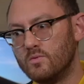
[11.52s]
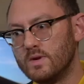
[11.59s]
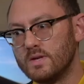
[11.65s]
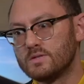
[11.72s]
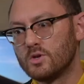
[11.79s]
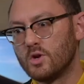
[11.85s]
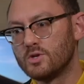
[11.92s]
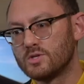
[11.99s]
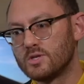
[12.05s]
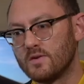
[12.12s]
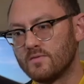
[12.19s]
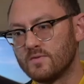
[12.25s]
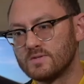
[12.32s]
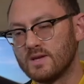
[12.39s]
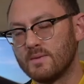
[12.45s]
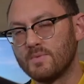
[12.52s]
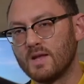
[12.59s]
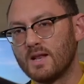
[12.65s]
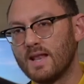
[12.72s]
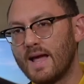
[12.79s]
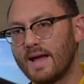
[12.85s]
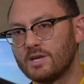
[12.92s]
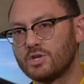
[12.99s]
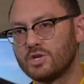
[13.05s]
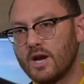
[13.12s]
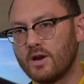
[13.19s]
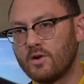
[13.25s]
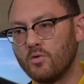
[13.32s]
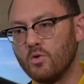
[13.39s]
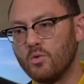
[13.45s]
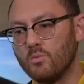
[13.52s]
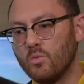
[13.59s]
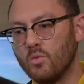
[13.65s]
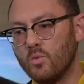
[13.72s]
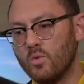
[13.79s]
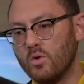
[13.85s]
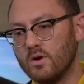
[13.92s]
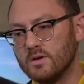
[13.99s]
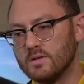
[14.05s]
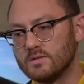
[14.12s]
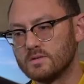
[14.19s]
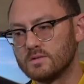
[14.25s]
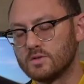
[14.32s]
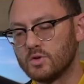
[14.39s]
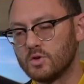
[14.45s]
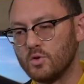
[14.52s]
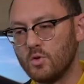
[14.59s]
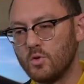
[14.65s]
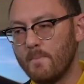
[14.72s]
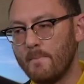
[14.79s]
researching for something like Cheqroom was to